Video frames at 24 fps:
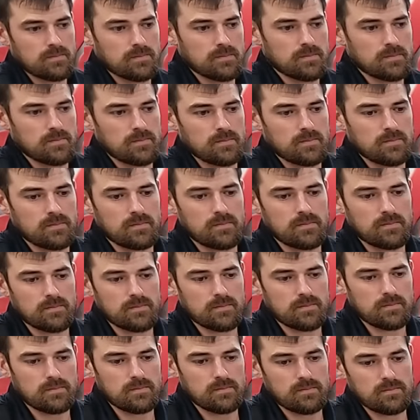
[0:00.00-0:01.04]

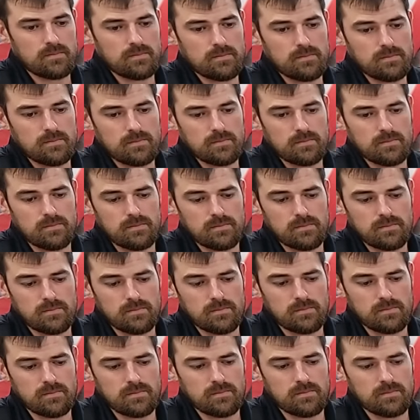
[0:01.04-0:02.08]

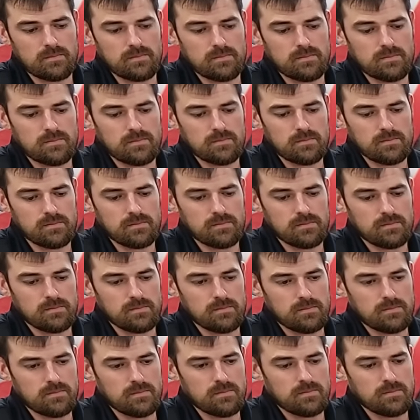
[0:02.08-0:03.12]

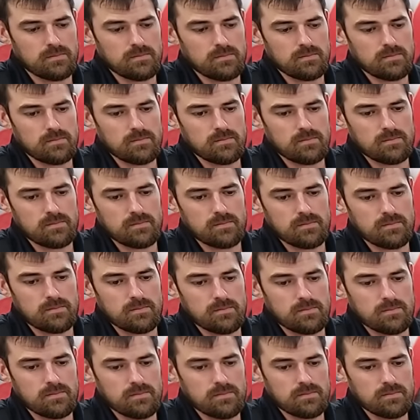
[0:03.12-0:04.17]

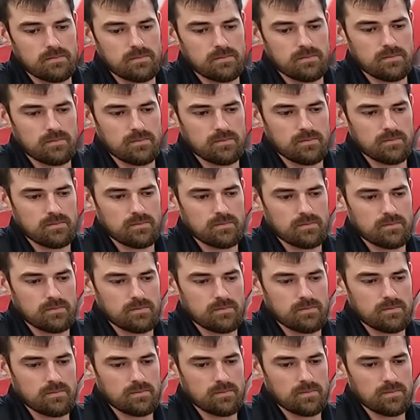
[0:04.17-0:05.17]
(not speaking)